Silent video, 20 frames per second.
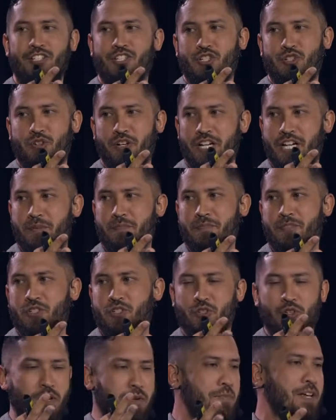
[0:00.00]

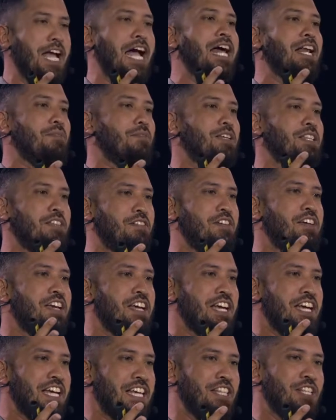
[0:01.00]
screaming at him
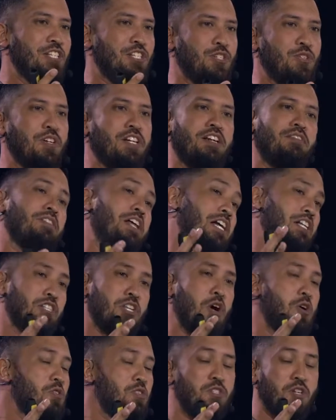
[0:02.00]
in the screen of like,
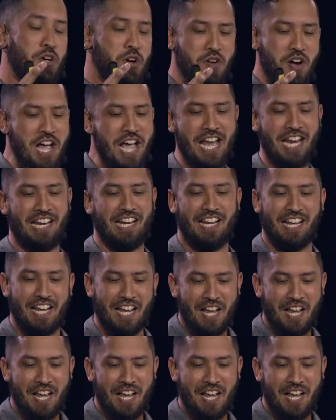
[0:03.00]
don't do it.